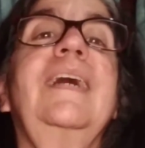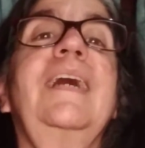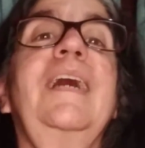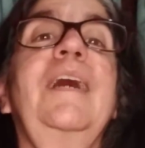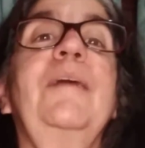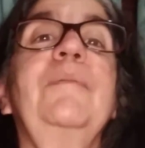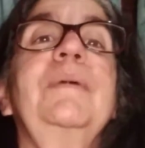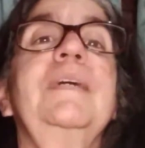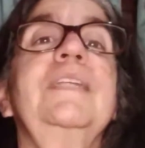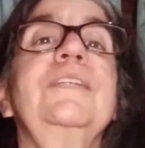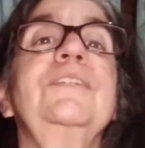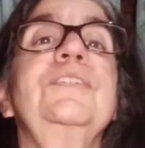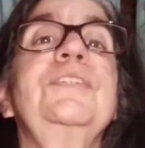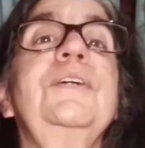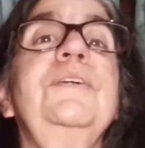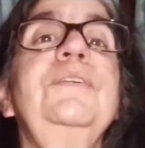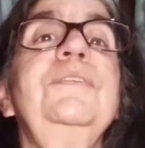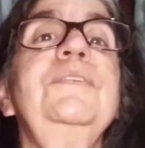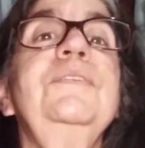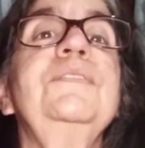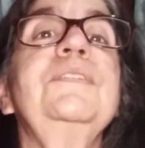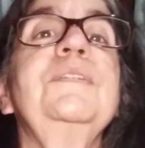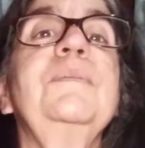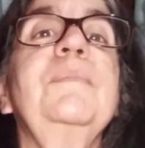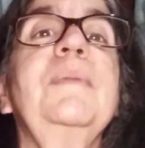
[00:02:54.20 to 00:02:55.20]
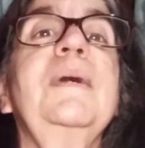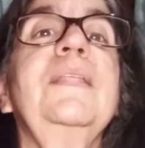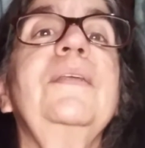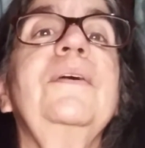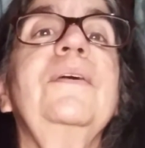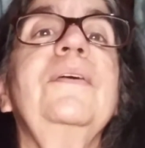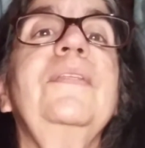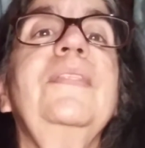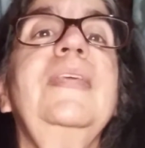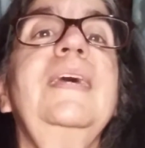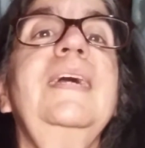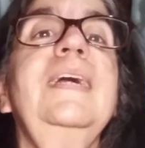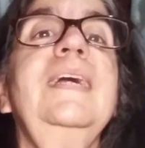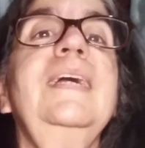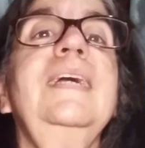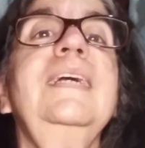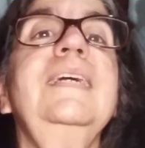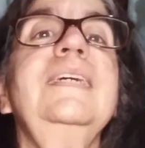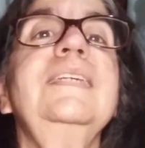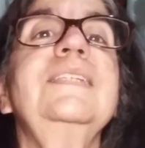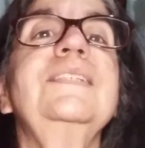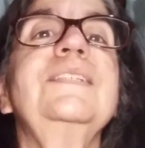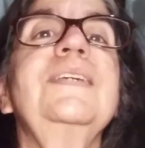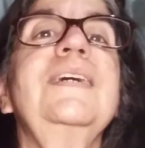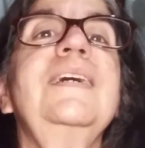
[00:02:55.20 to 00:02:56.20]
I'm going to show you some other
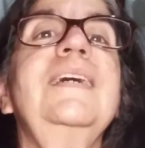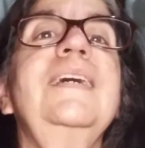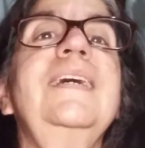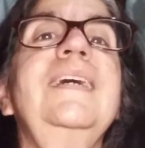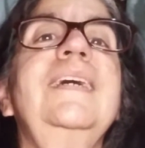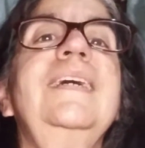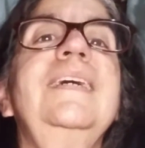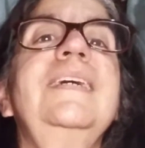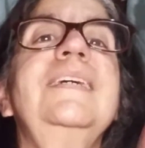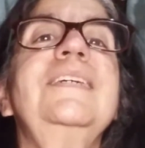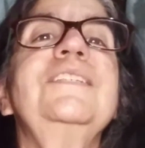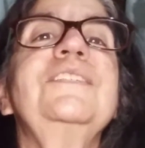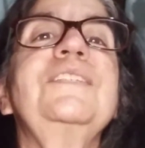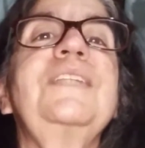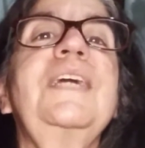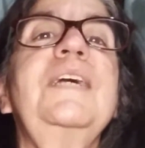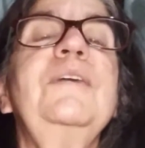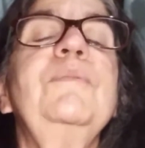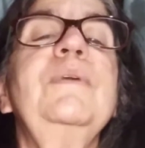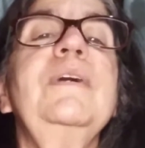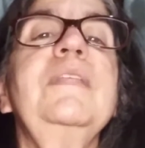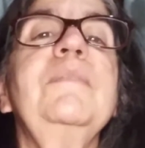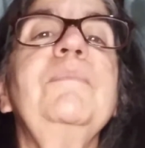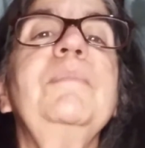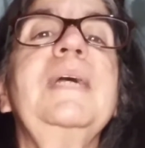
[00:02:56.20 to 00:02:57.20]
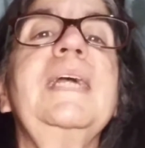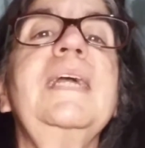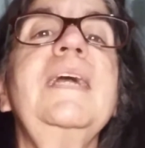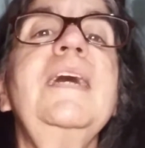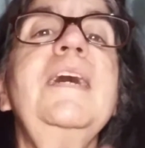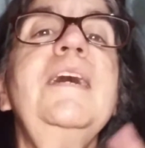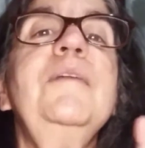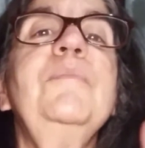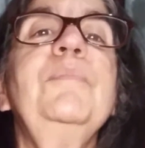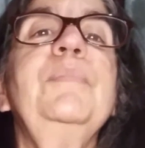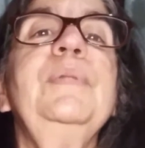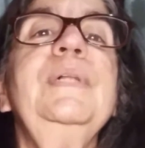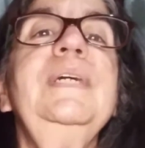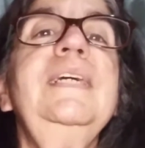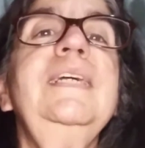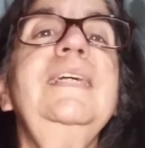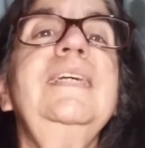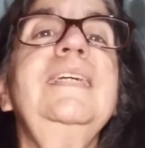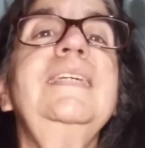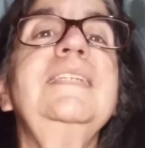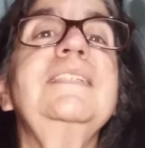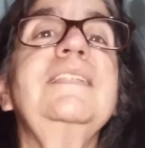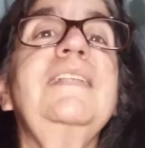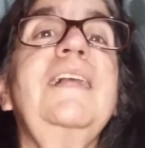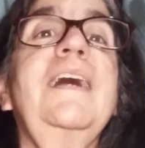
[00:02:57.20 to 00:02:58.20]
things. Stay with me.
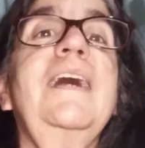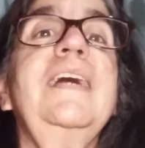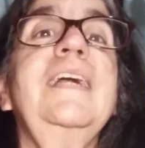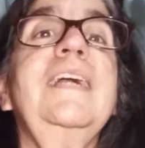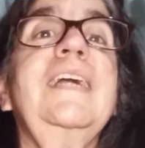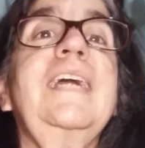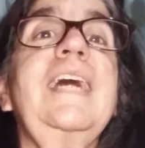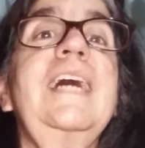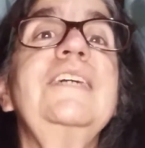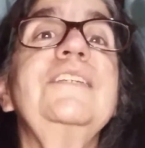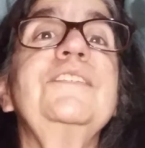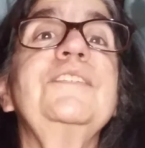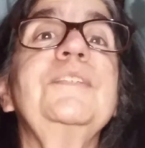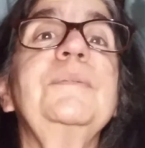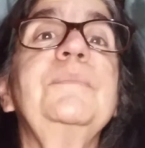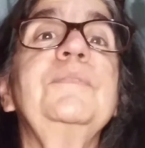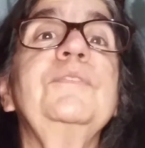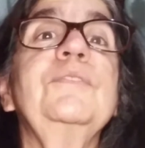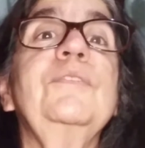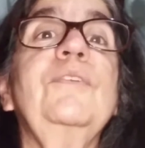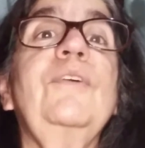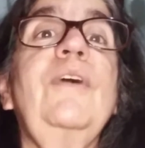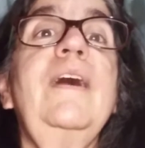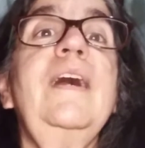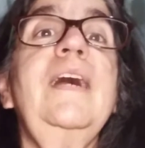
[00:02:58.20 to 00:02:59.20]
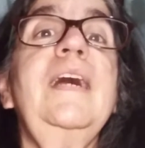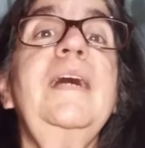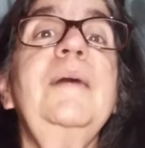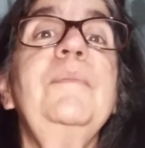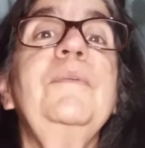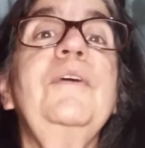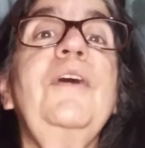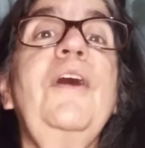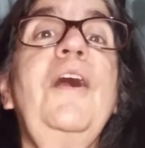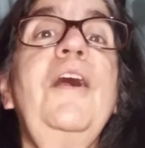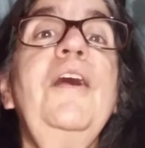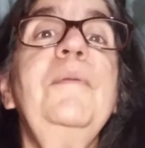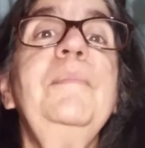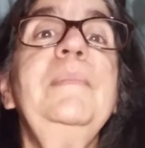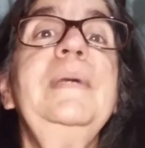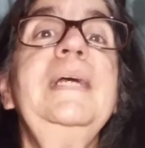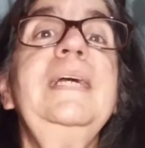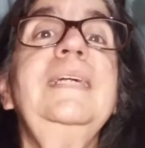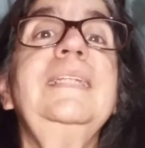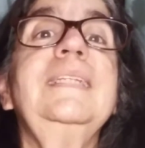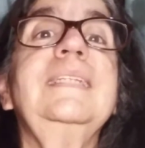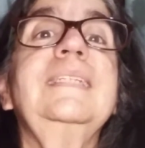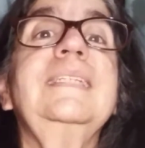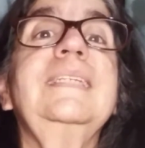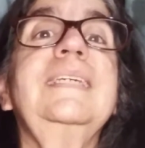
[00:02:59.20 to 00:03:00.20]
Please like, subscribe,
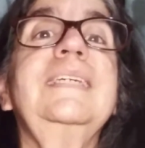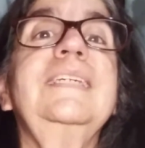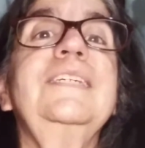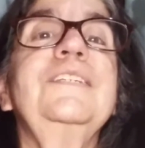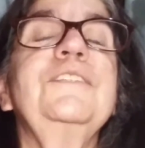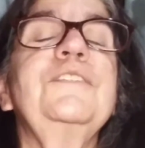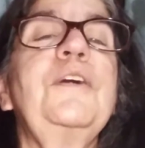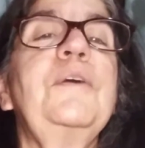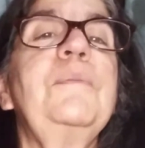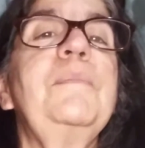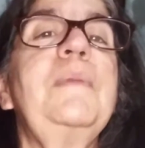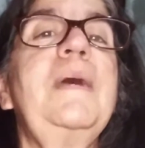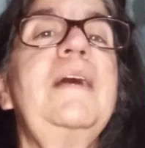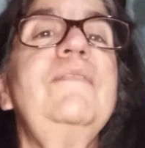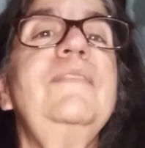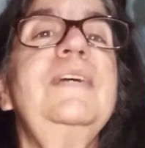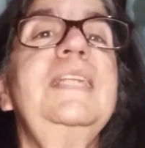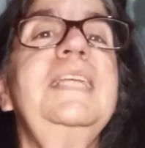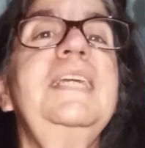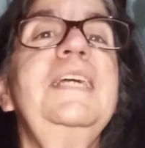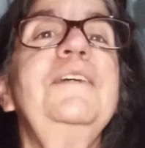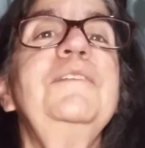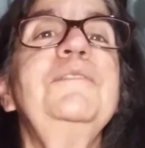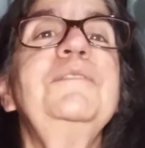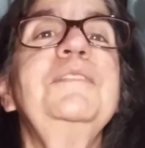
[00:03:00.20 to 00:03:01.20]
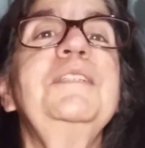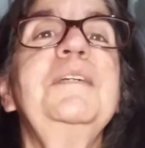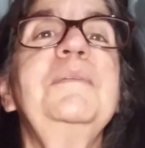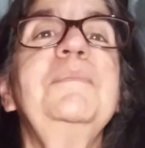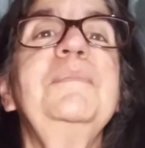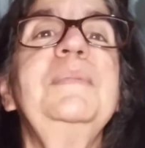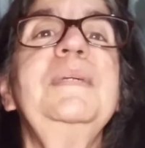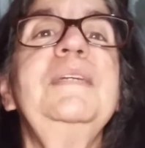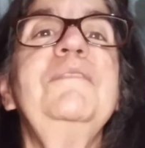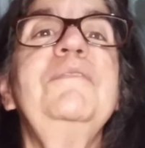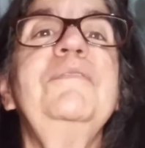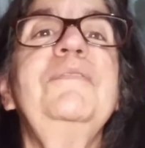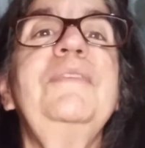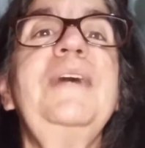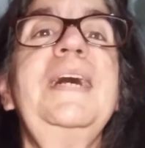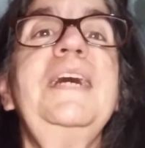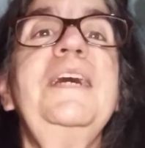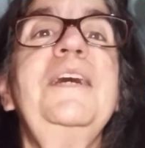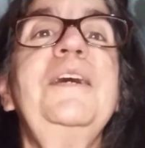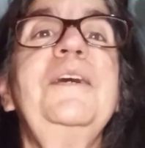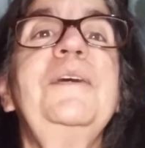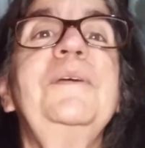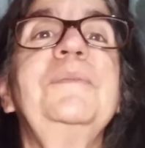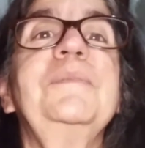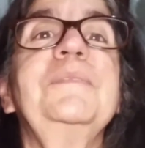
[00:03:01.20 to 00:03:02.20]
comment so my videos can be
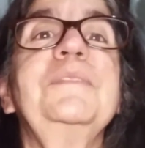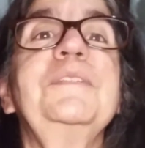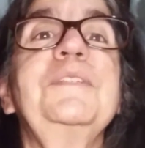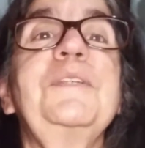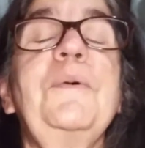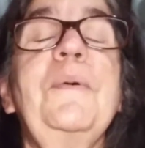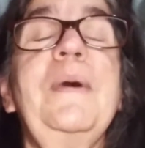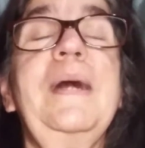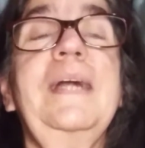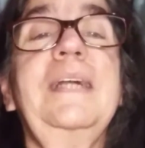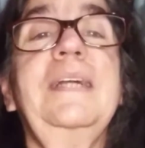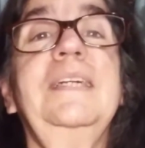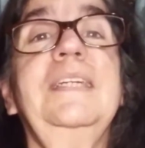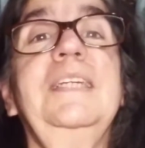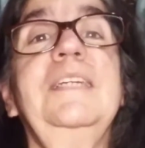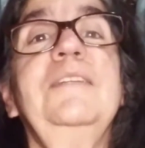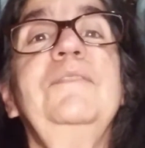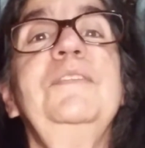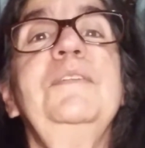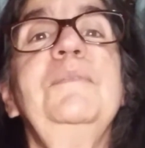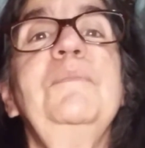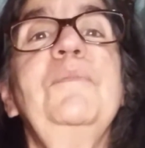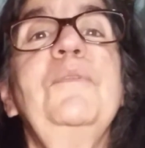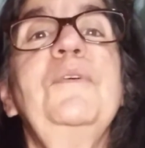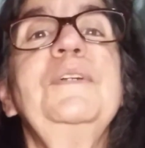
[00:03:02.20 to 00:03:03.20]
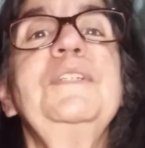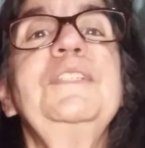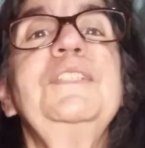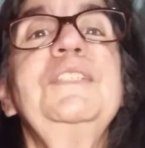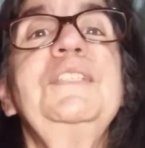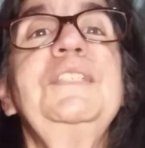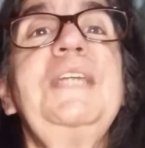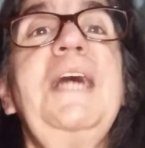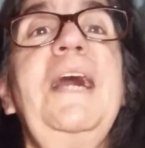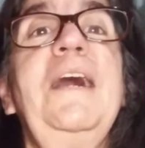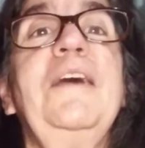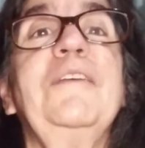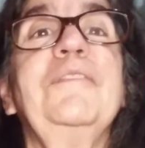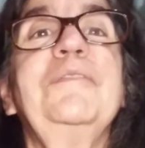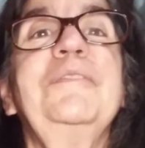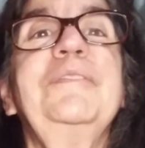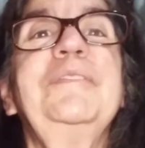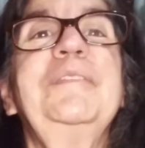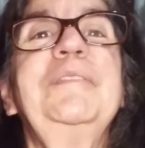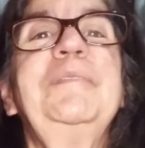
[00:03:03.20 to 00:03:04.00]
found so I can give you more stuff.